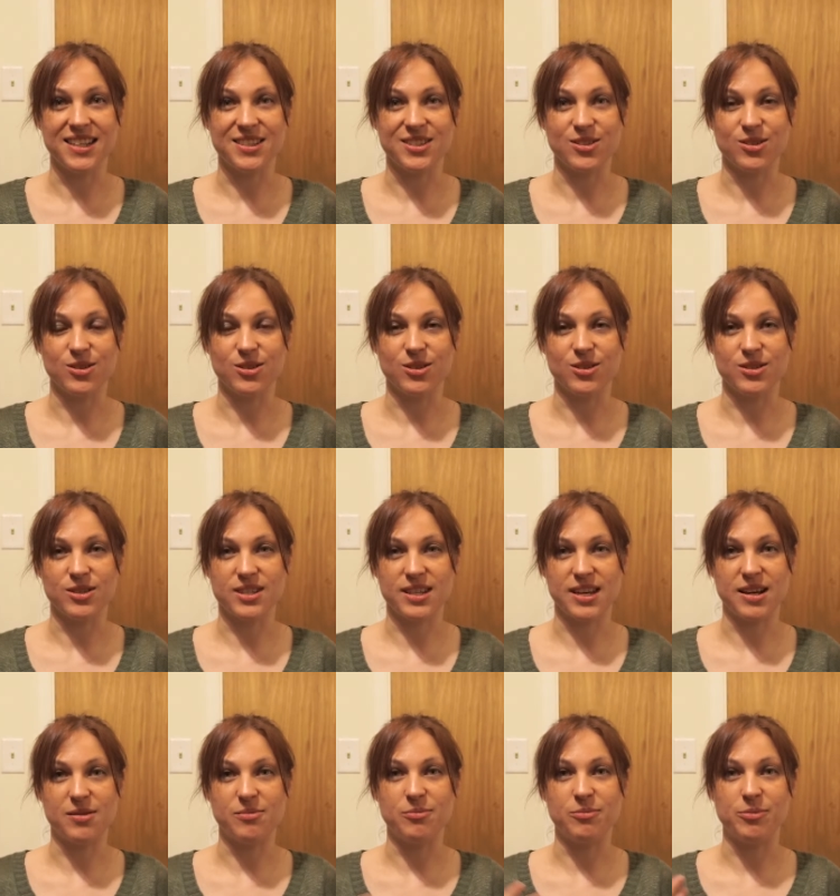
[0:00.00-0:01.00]
And so there's
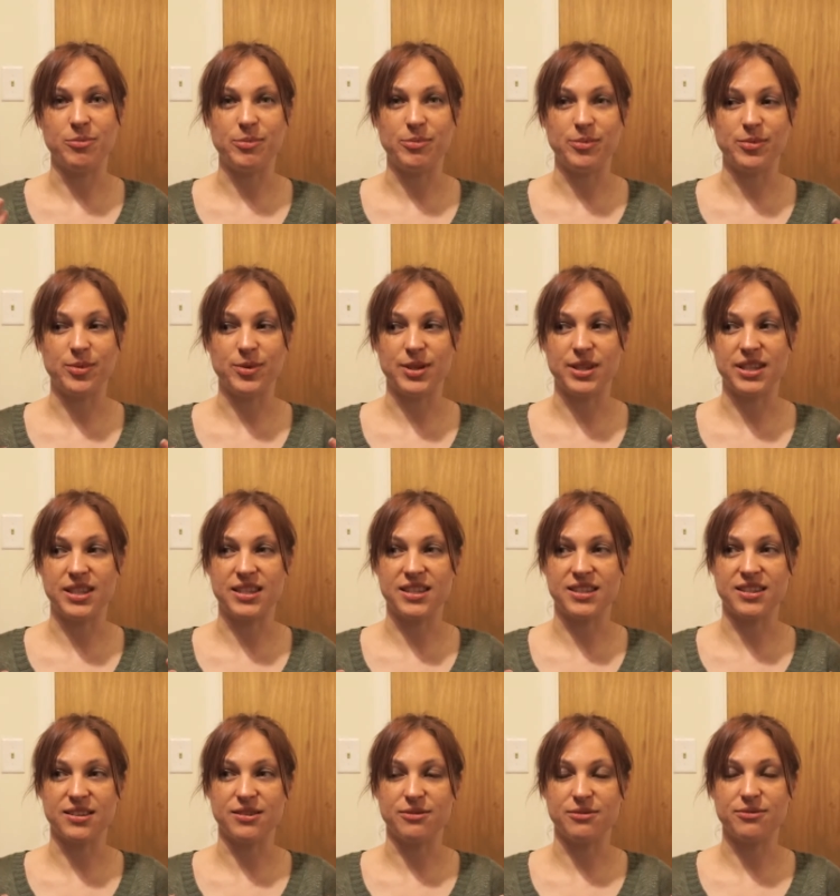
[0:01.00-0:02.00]
that,
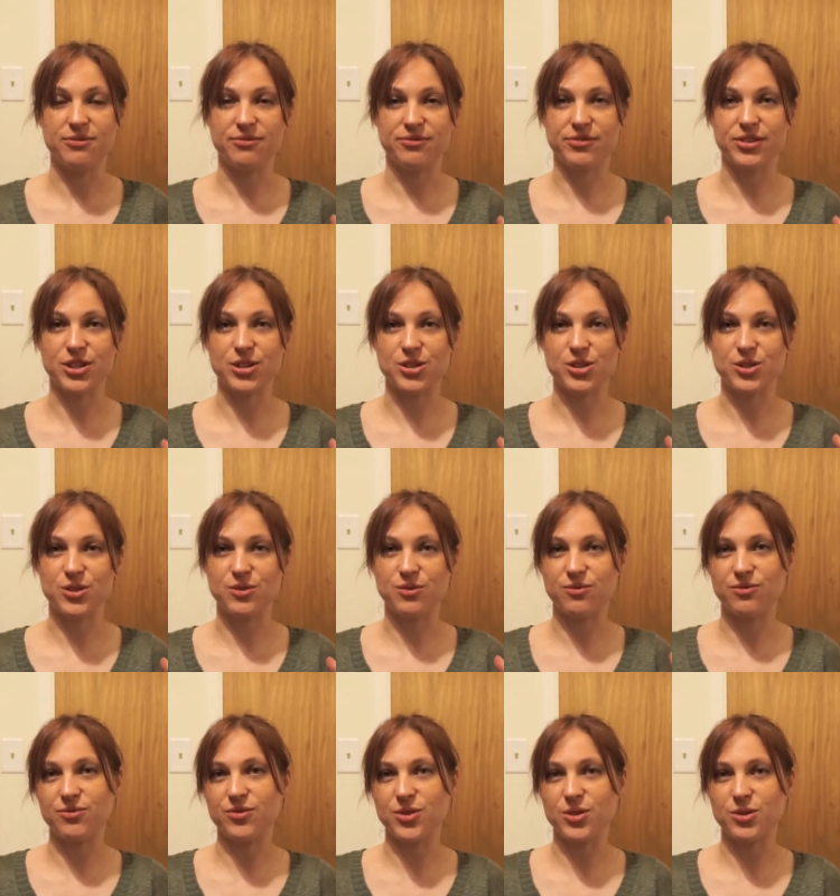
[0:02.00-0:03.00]
the first
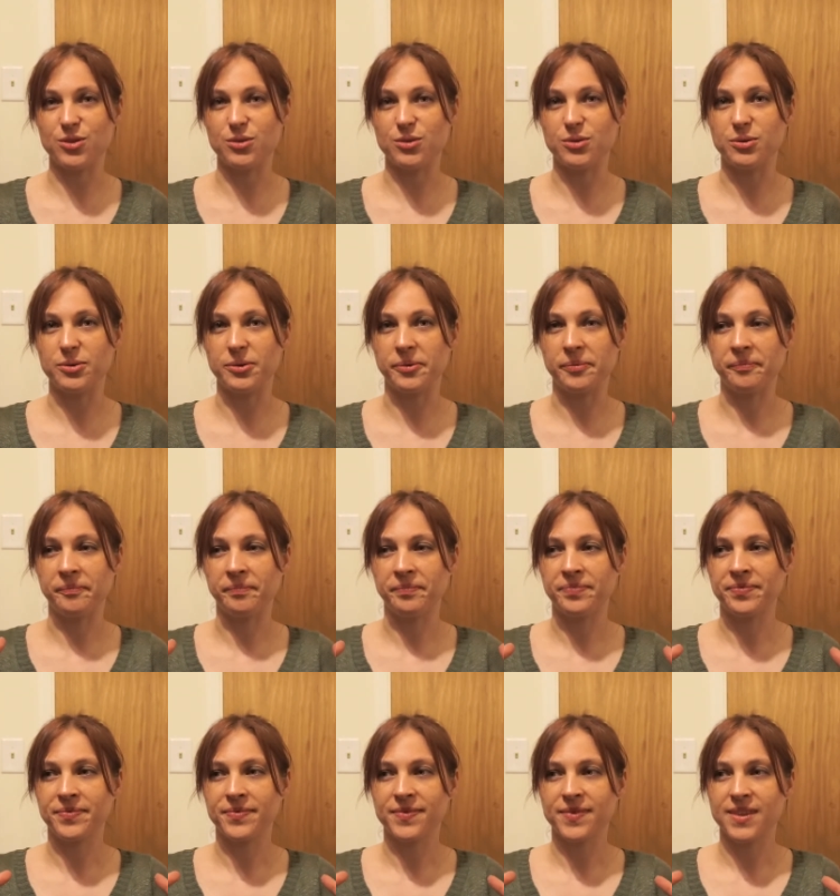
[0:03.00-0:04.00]
few
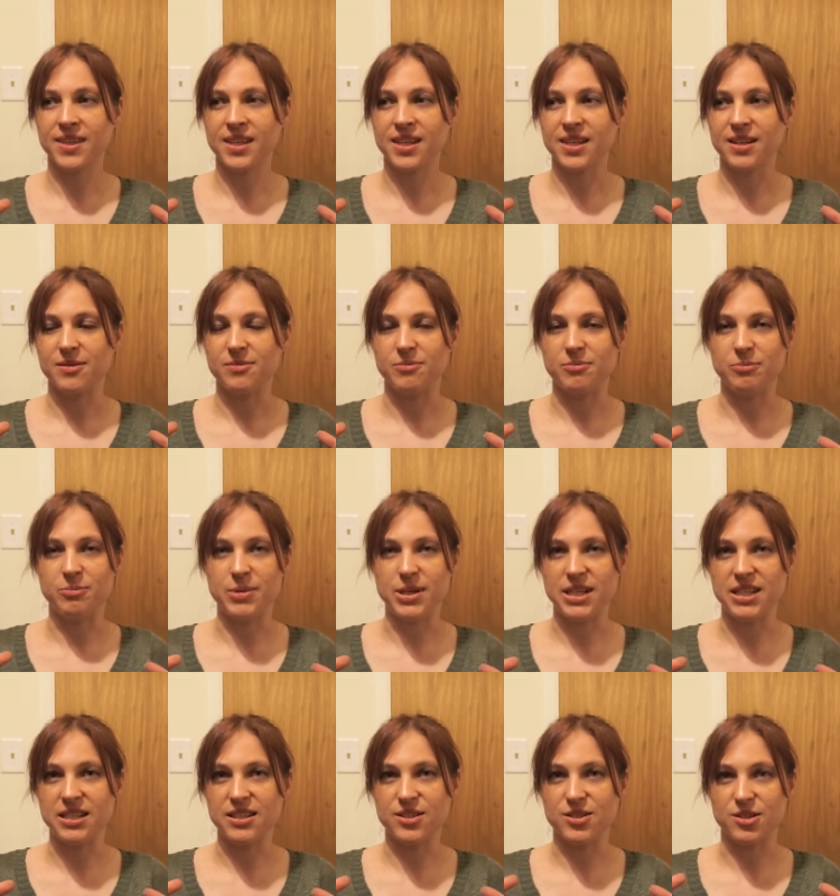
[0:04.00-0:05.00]

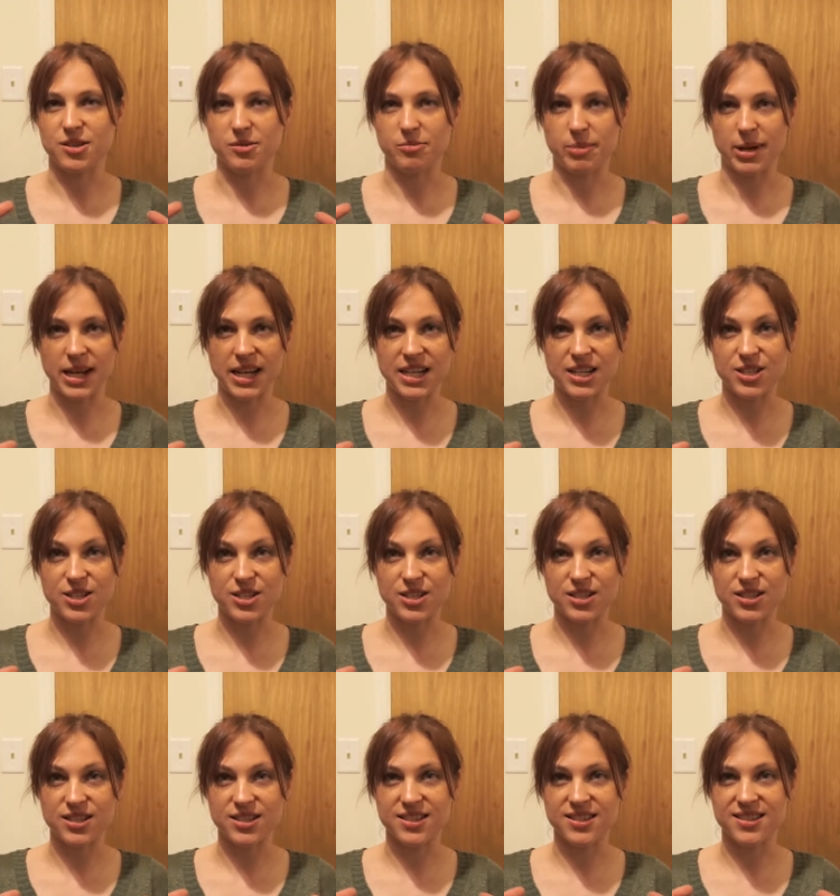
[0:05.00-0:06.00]
minutes or
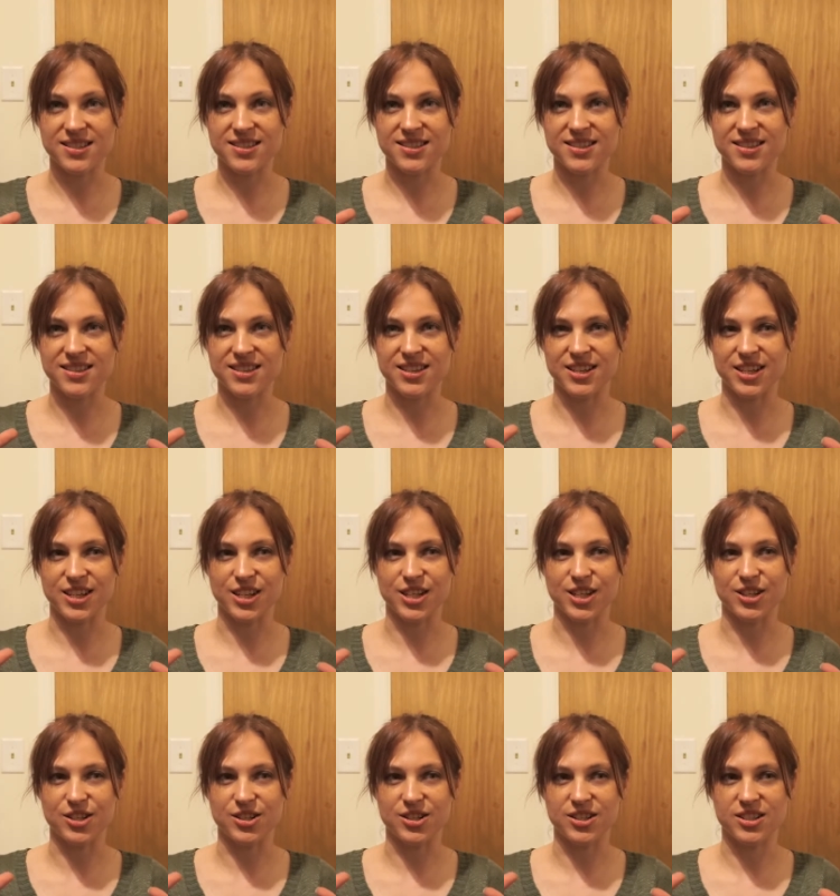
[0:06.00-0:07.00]
pages that
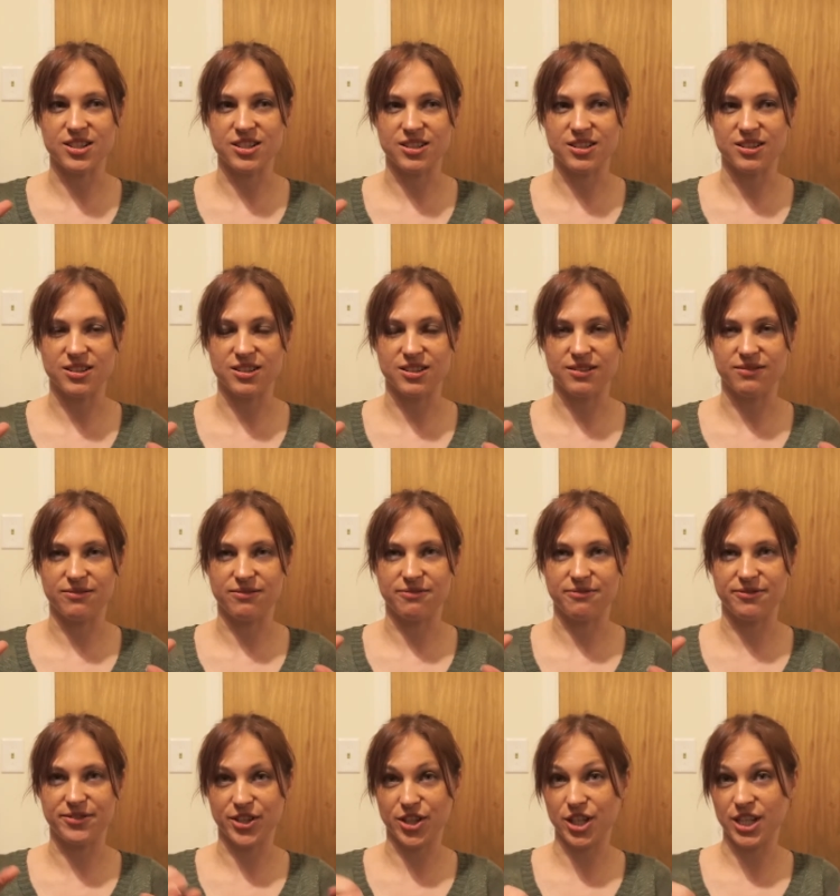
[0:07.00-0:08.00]
you're still
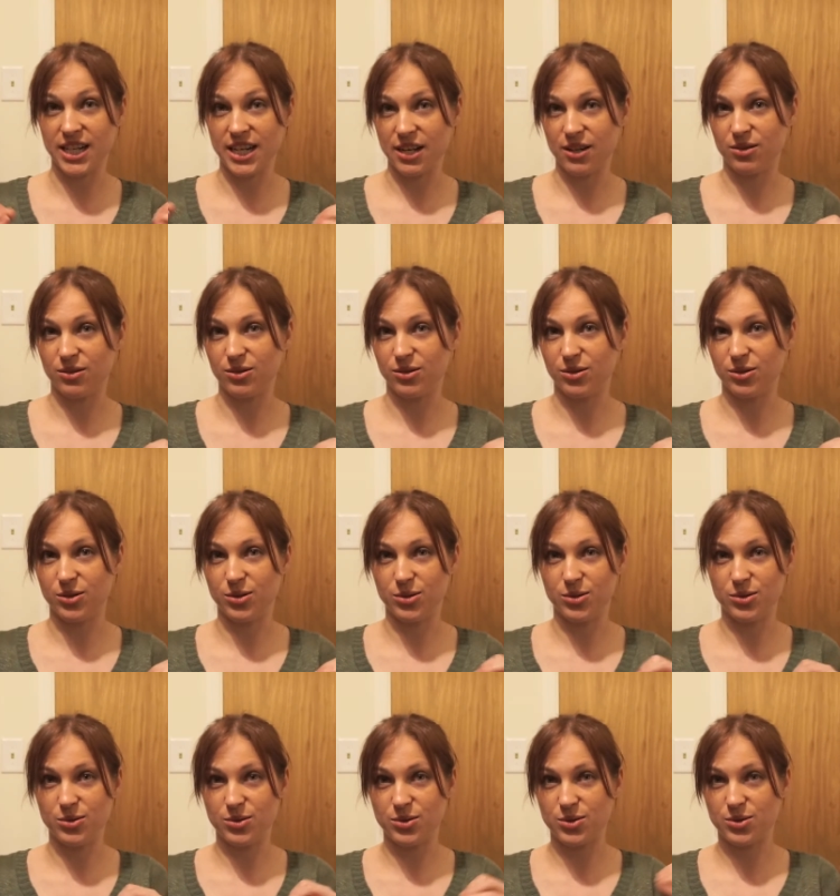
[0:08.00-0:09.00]
figuring out
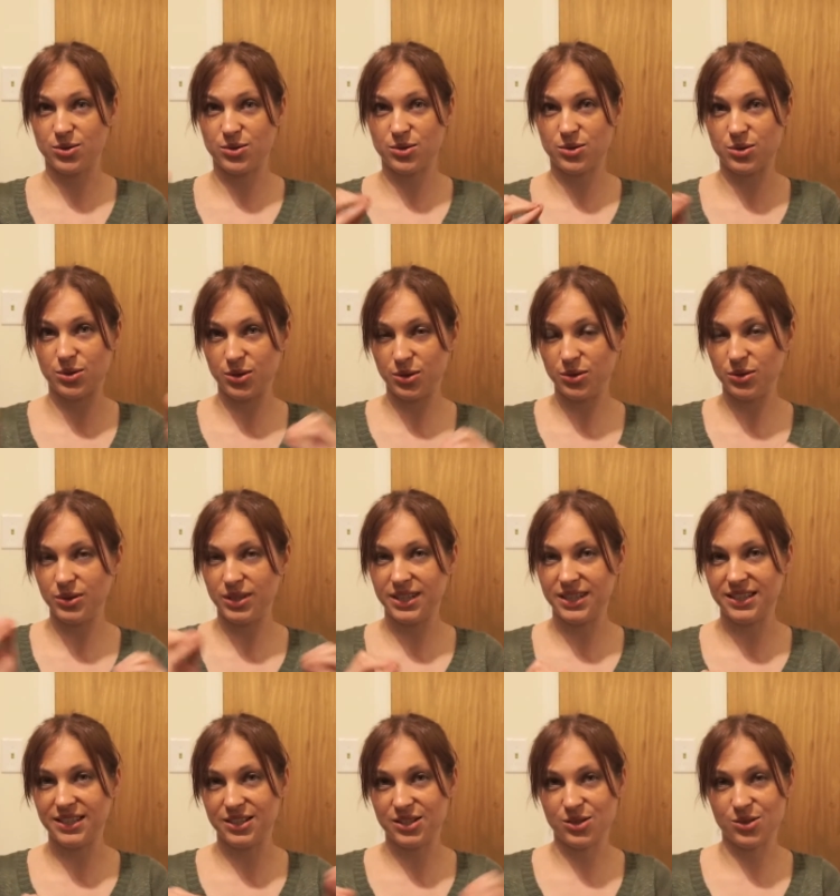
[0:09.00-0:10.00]
who's who
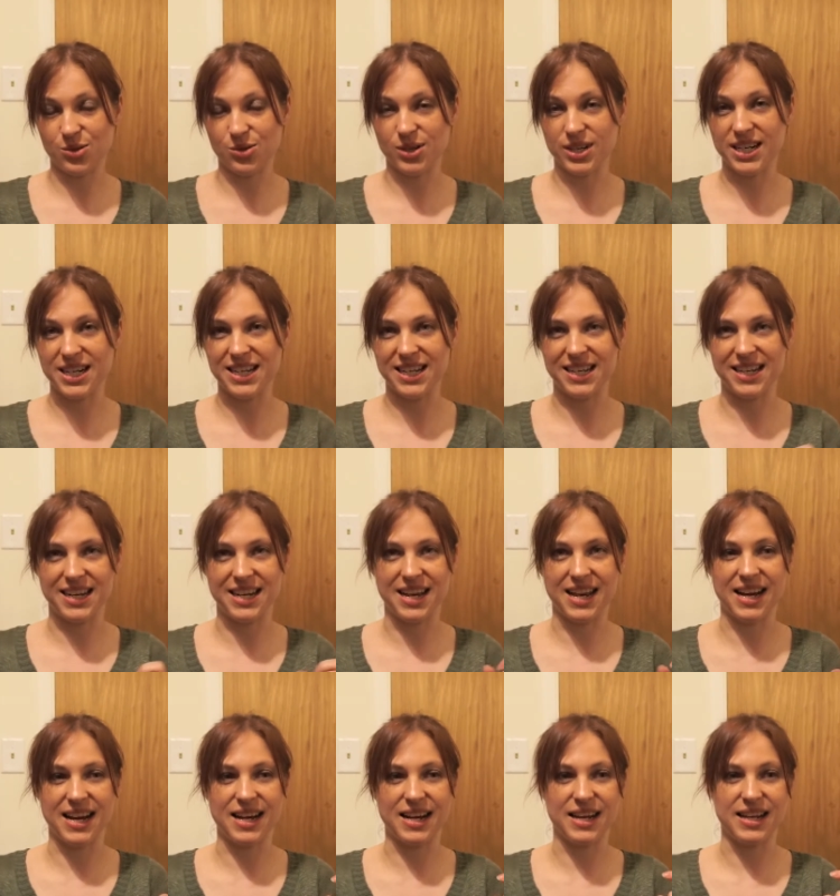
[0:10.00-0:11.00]
in the story, and
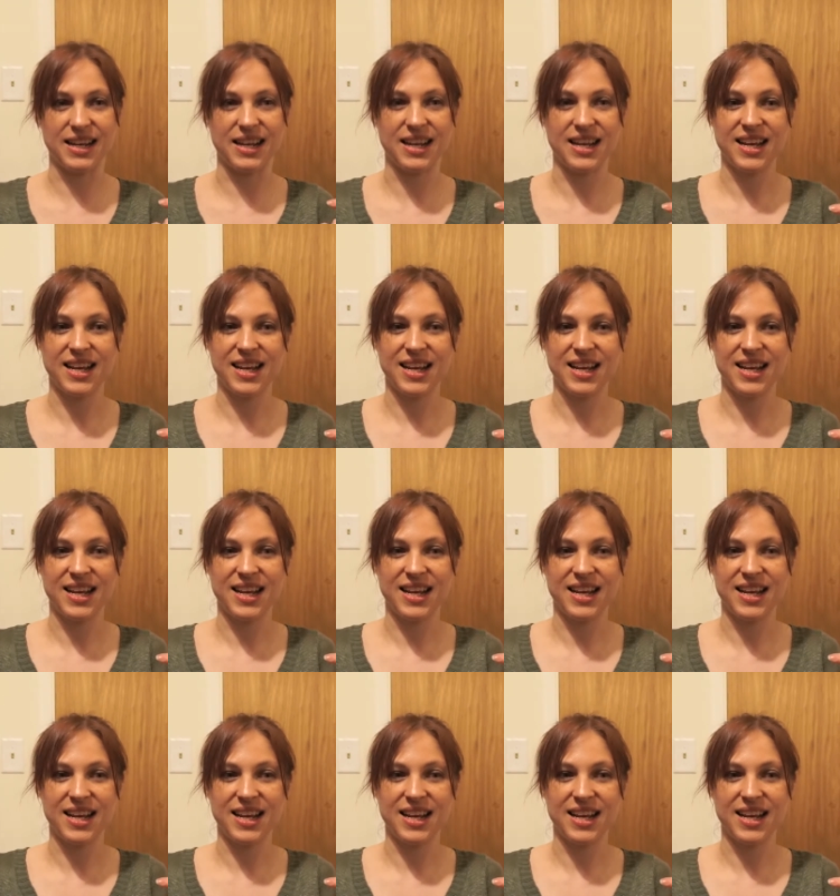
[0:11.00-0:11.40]
I